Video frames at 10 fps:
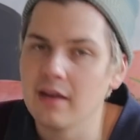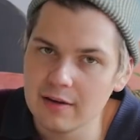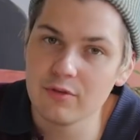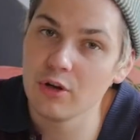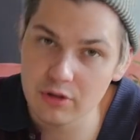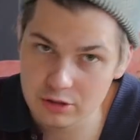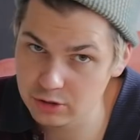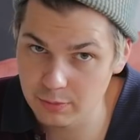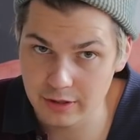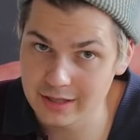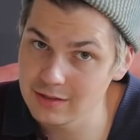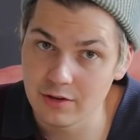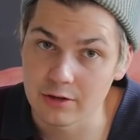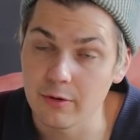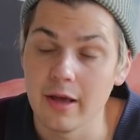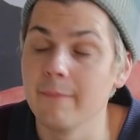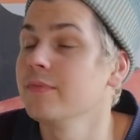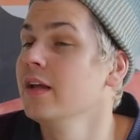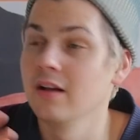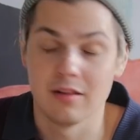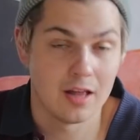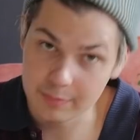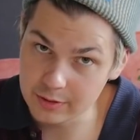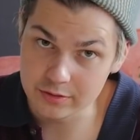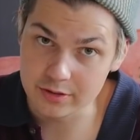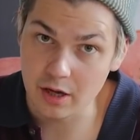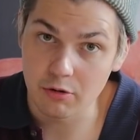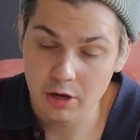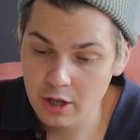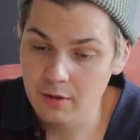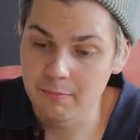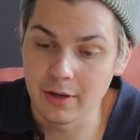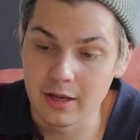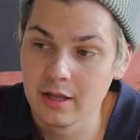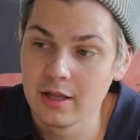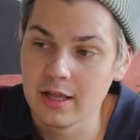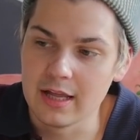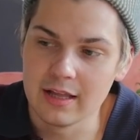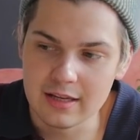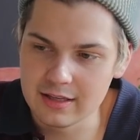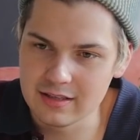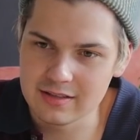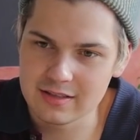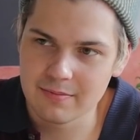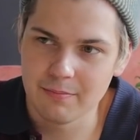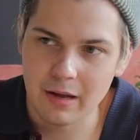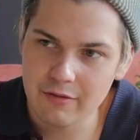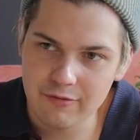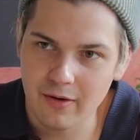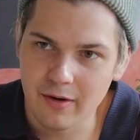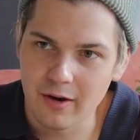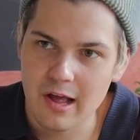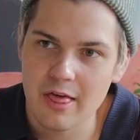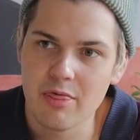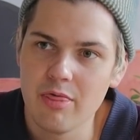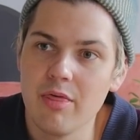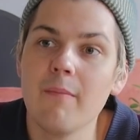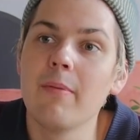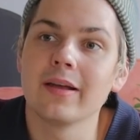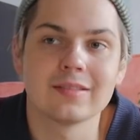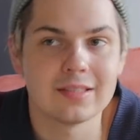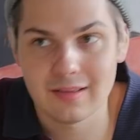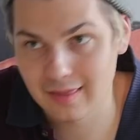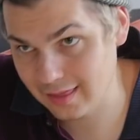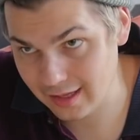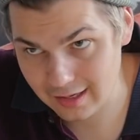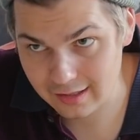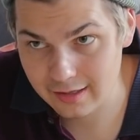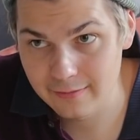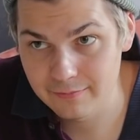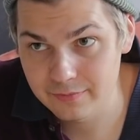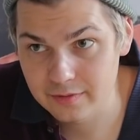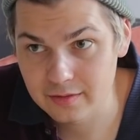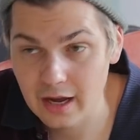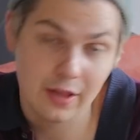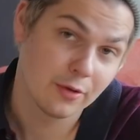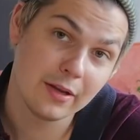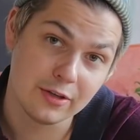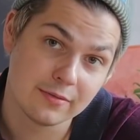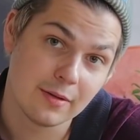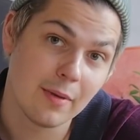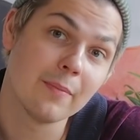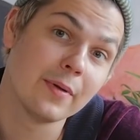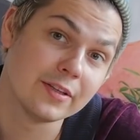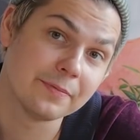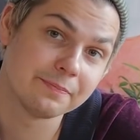not even know that Chipotle has a vinaigrette. A lot of people don't, but it is by far the best thing on their menu, in my opinion.